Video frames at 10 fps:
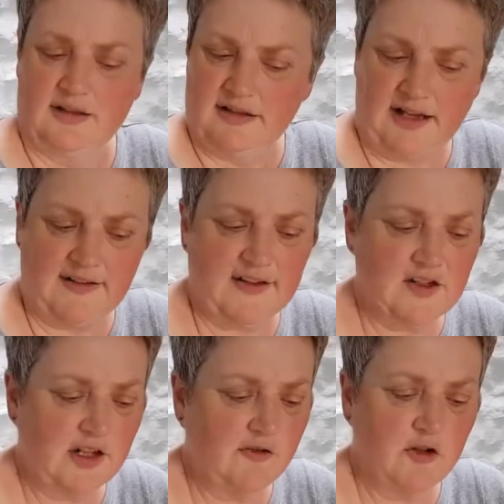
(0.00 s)
That's a
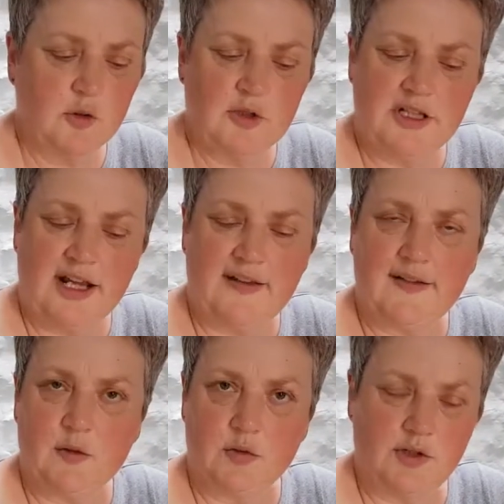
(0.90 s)
straightforward
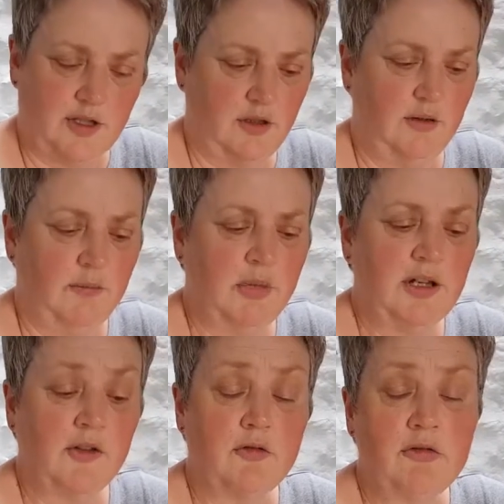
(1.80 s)
yes or no,
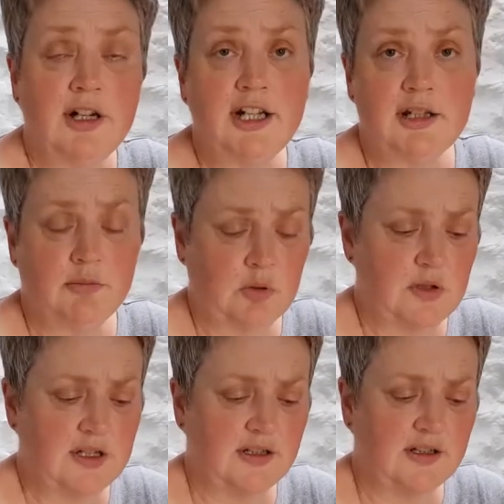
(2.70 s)
but it's really
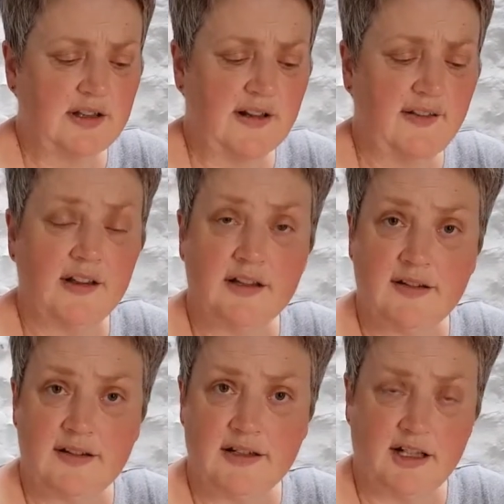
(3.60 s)
important that that's
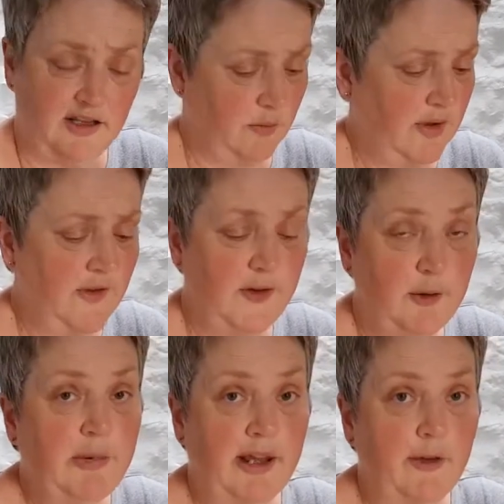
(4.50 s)
answered, otherwise
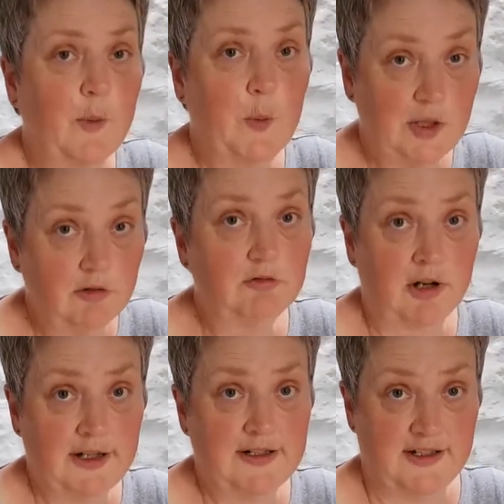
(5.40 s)
DBS will
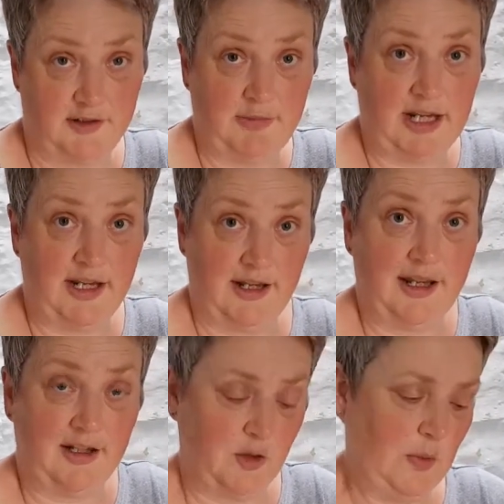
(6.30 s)
write to me
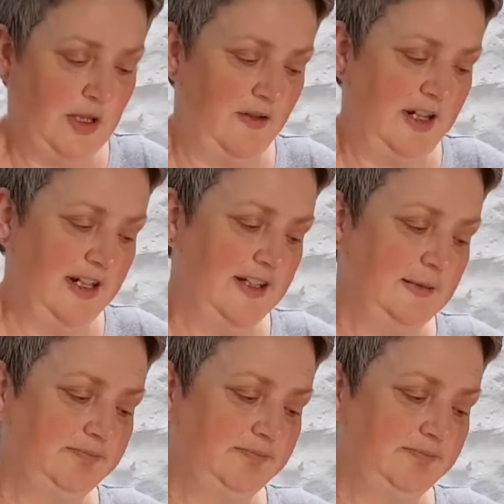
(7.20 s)
and query it.